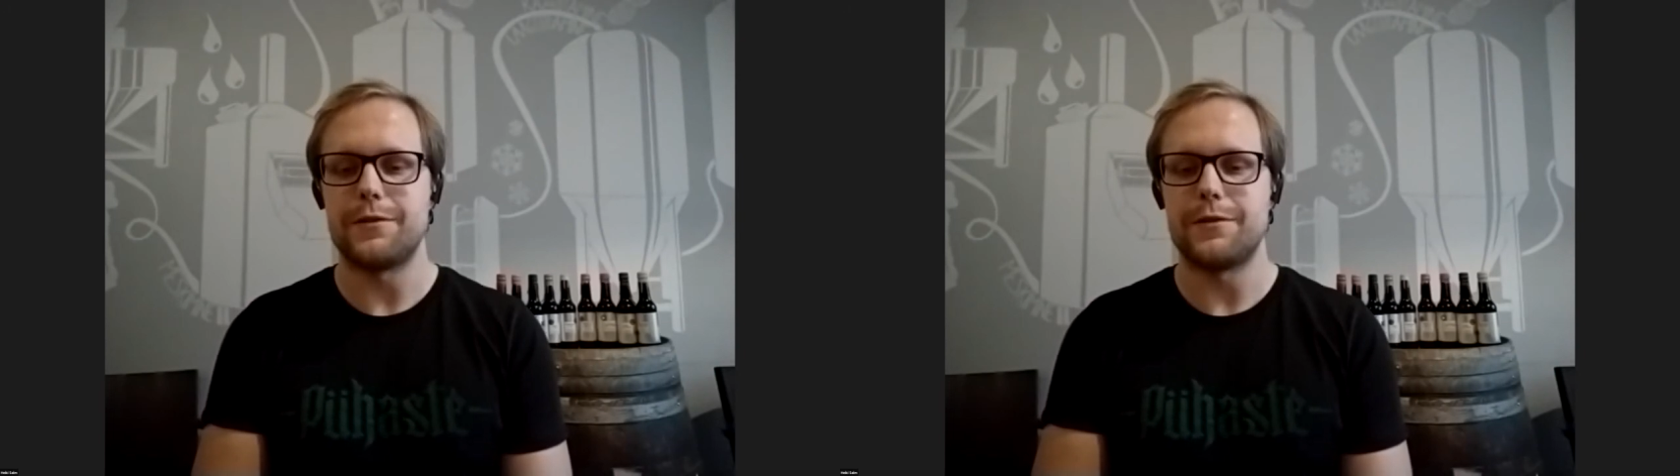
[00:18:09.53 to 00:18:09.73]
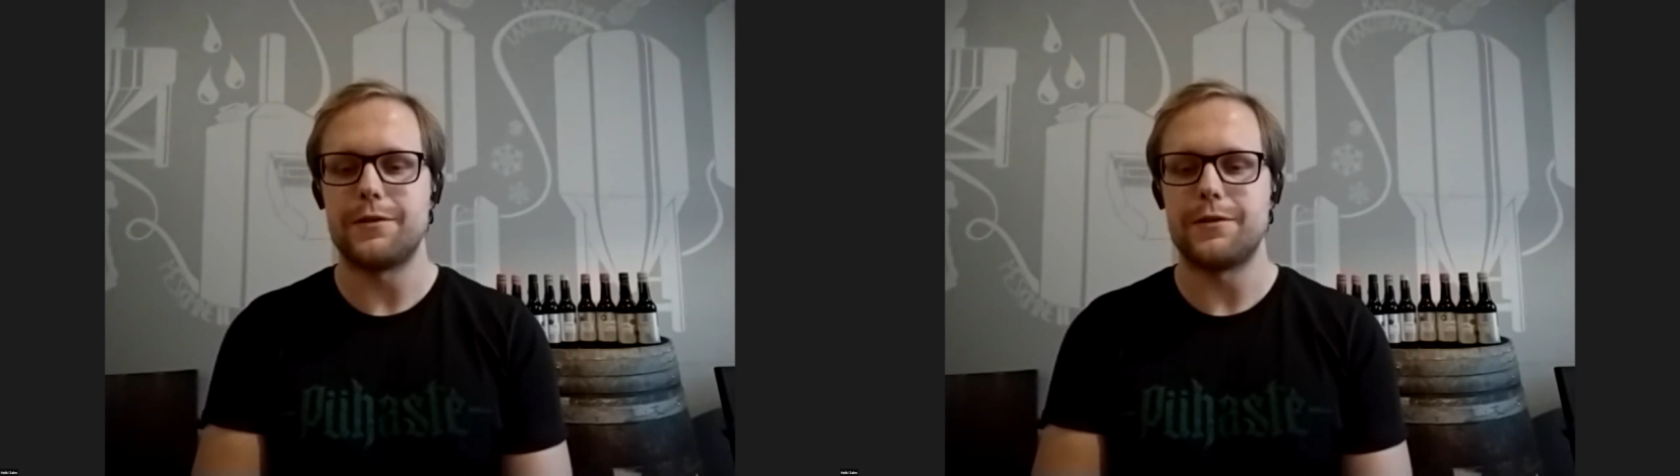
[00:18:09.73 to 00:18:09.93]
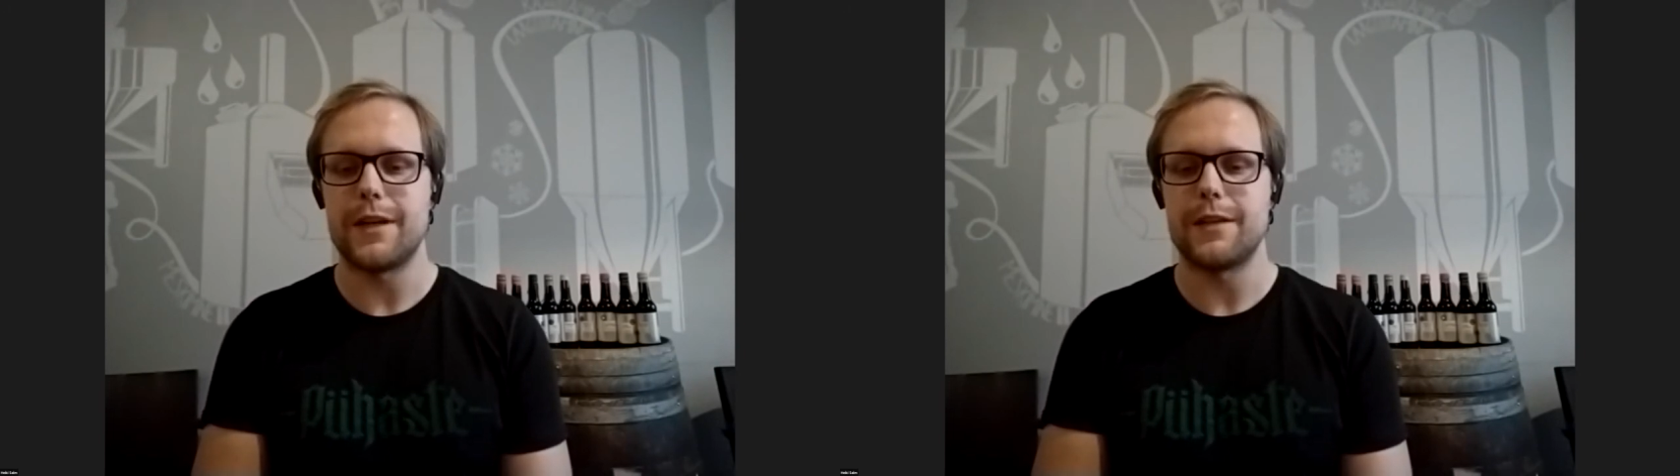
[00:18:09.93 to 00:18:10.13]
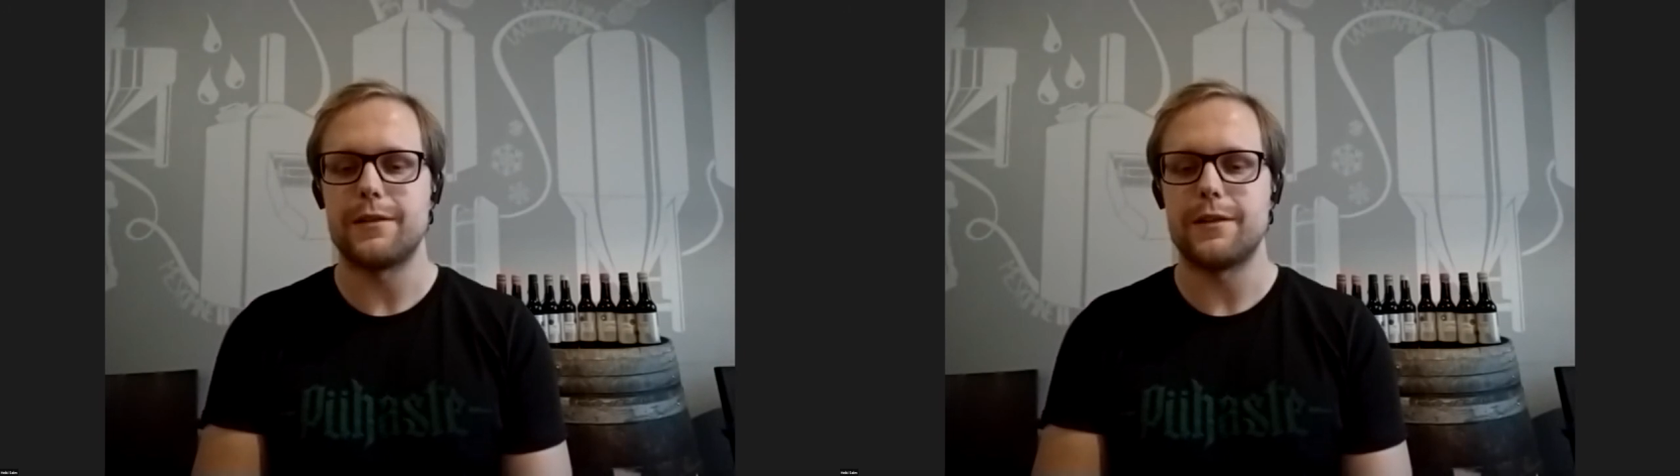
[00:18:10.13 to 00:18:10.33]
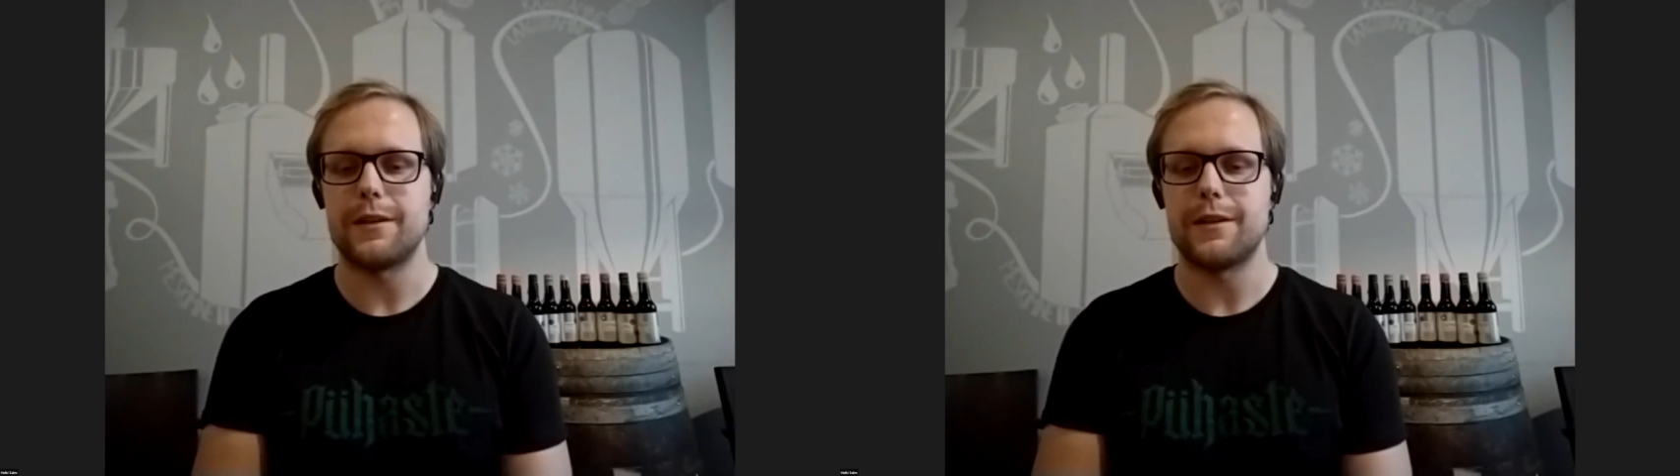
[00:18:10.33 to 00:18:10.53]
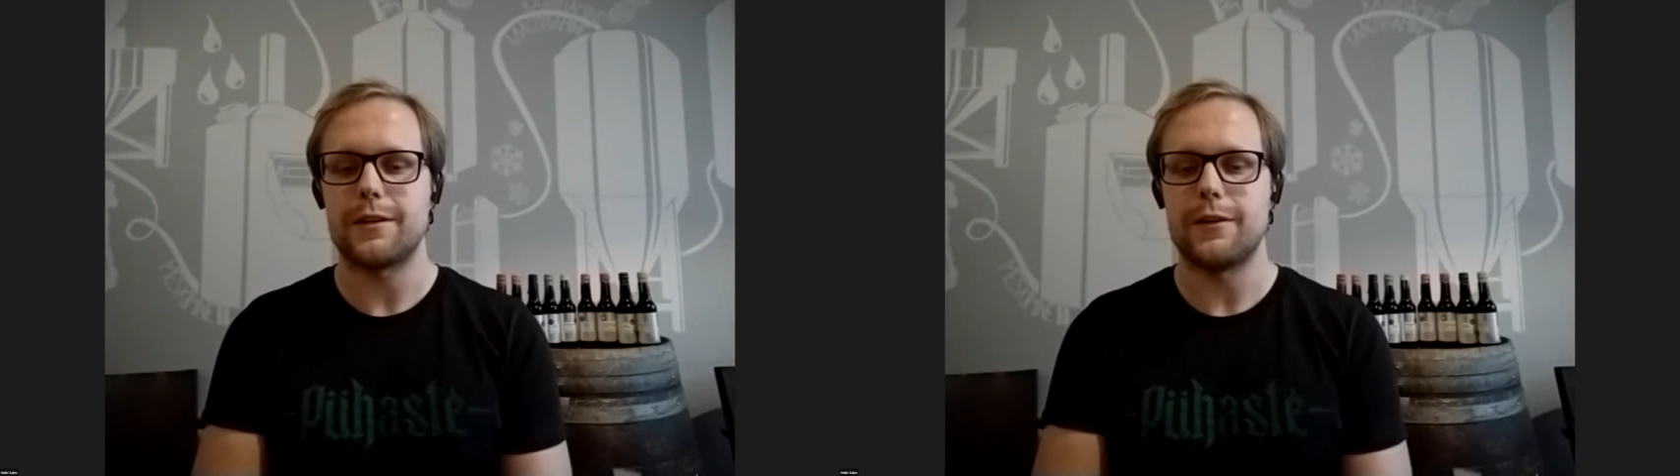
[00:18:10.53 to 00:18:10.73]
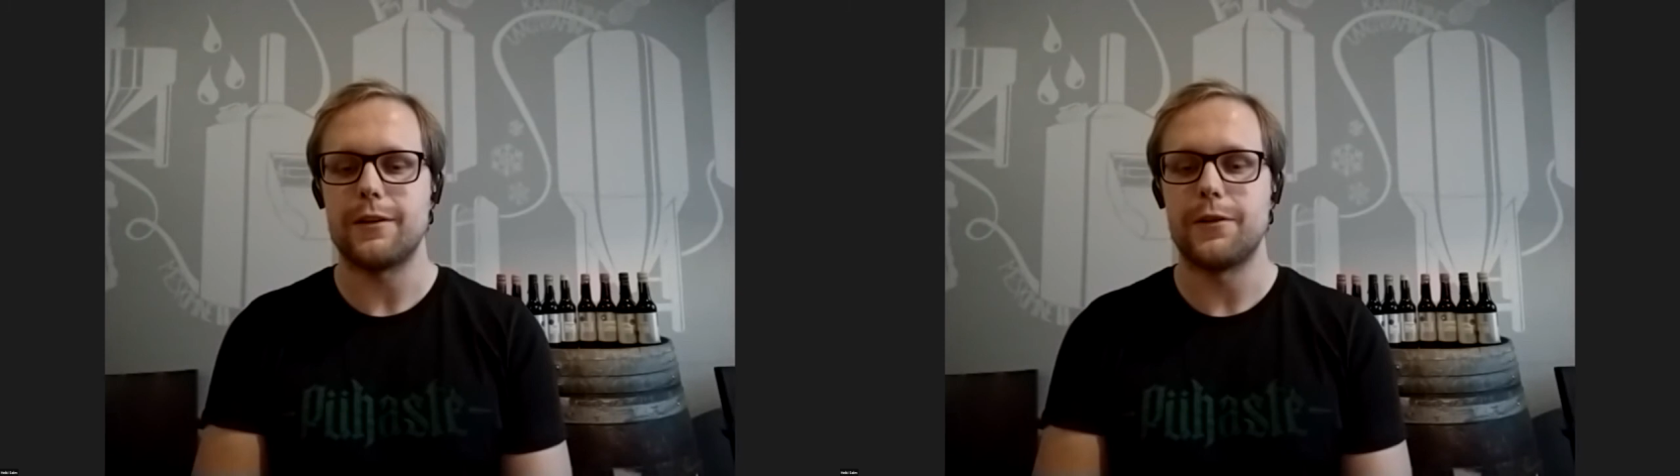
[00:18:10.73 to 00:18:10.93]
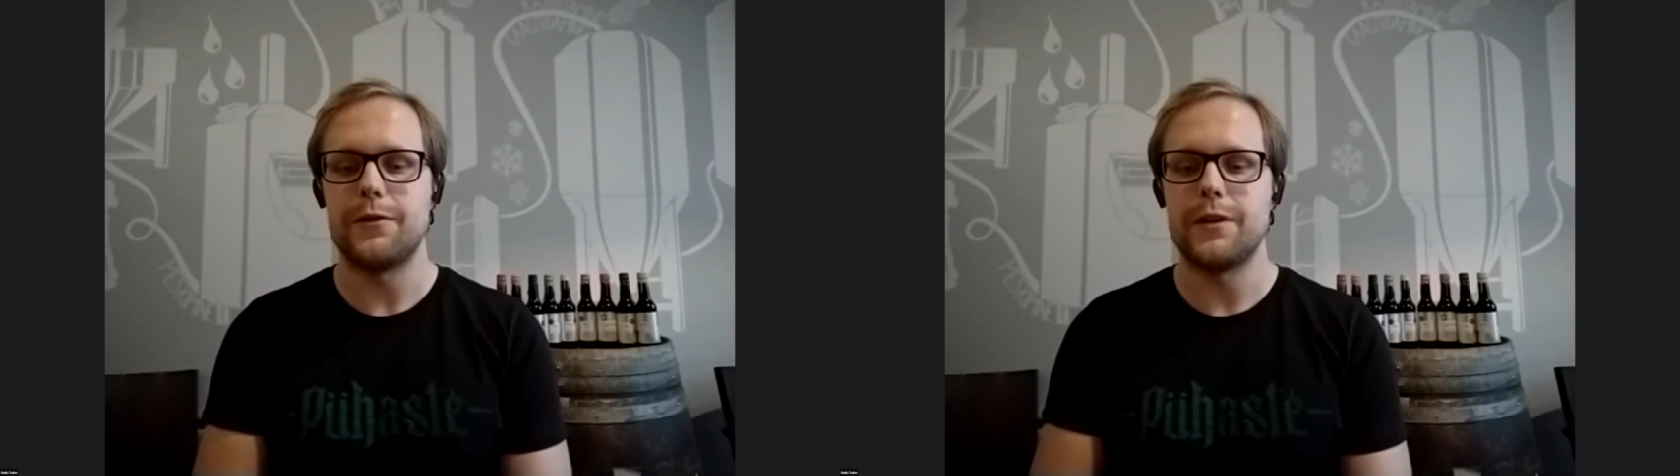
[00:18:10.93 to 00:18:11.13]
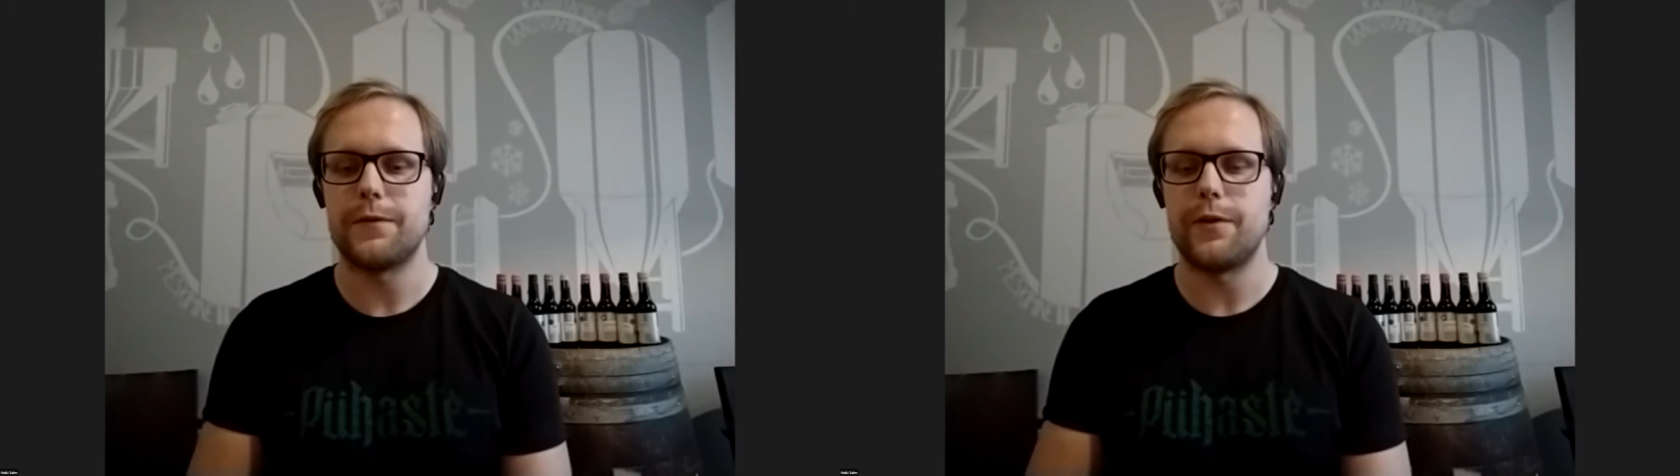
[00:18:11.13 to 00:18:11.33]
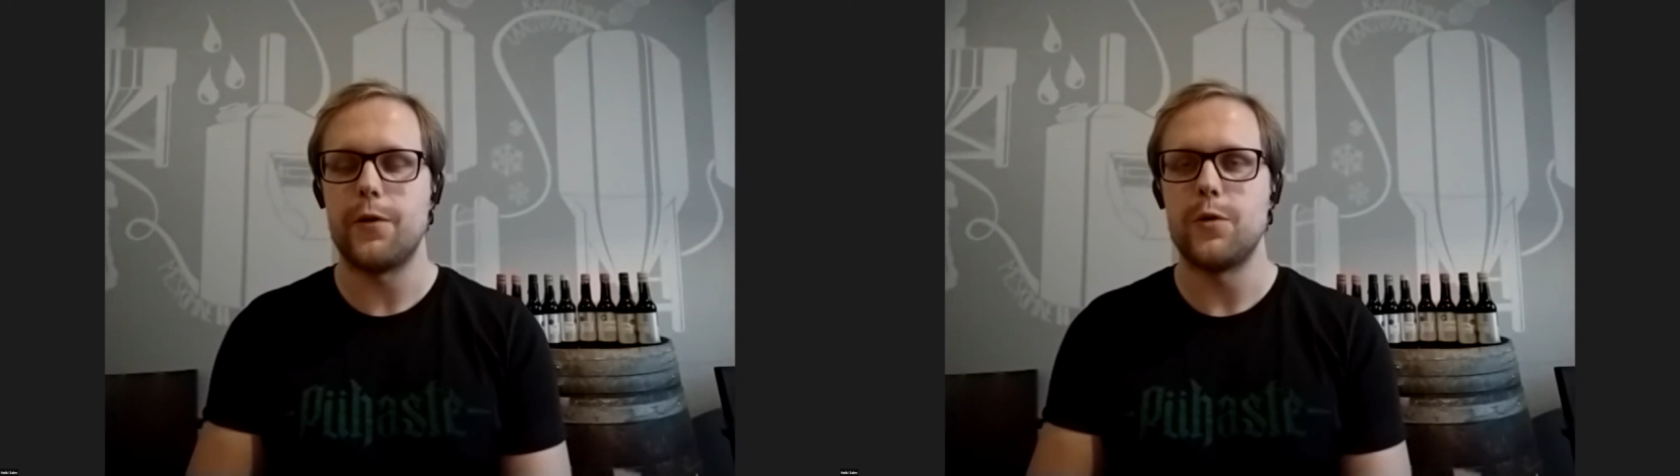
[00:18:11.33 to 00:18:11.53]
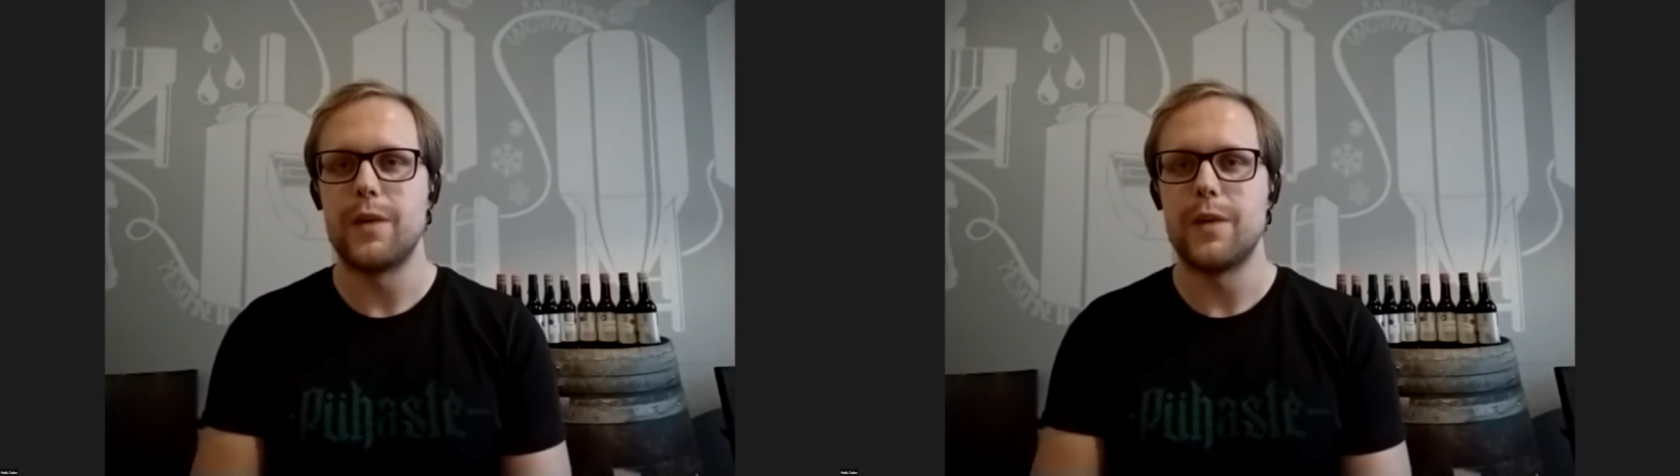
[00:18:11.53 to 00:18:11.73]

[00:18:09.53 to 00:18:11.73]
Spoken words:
red color in the foam